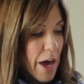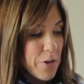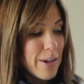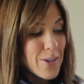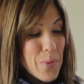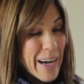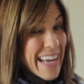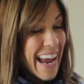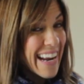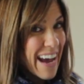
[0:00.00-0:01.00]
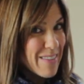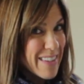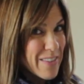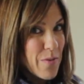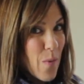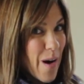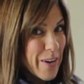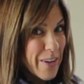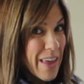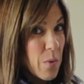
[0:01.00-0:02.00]
128 ounces of
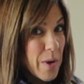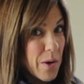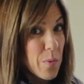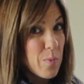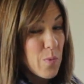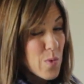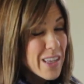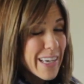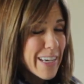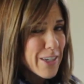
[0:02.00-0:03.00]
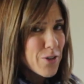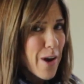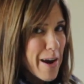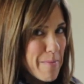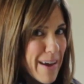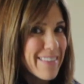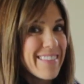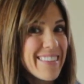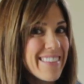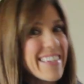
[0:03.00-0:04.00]
water that we are really going to try our
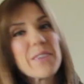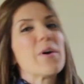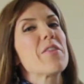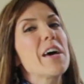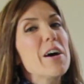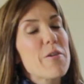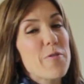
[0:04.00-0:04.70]
best to stick with